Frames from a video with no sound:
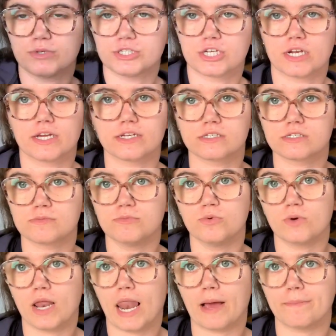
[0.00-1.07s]
which are like small
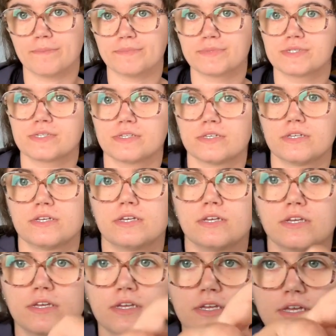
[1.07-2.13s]
clamps,
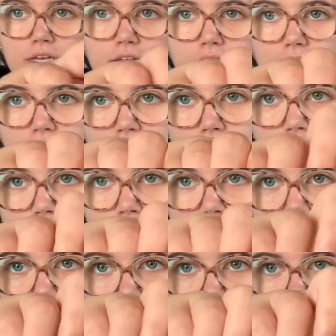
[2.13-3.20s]

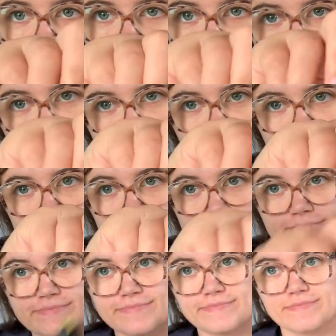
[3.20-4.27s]
and
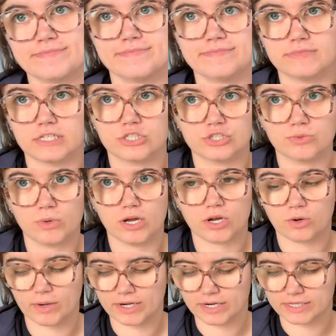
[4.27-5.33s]
they should work
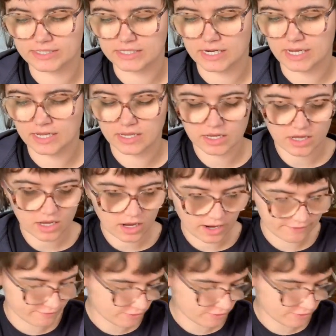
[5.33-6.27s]
quite nicely. I've